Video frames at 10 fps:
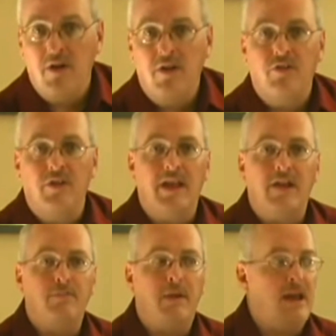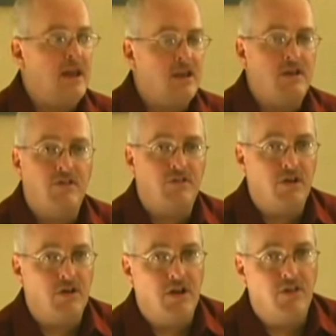the less panic and
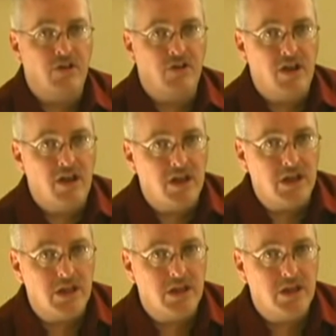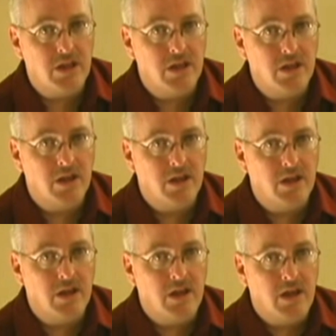hysteria there is.
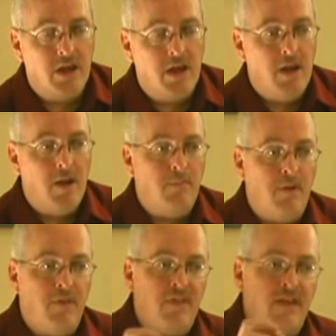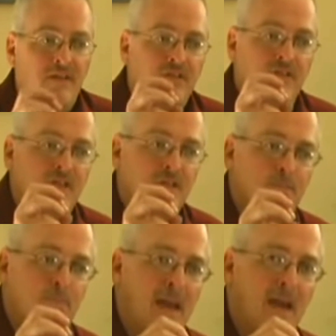But it's this
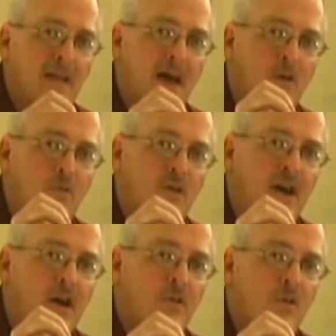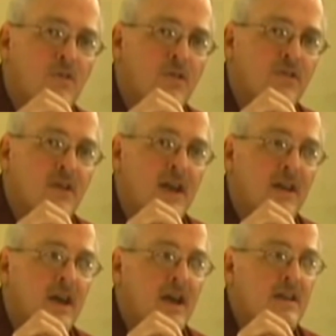bailout without oversight
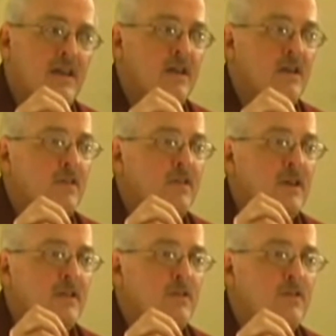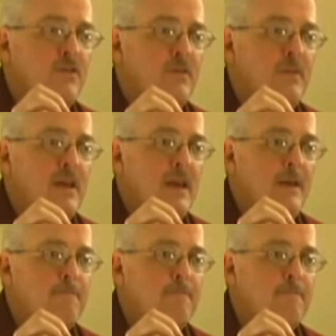idea that looks to me,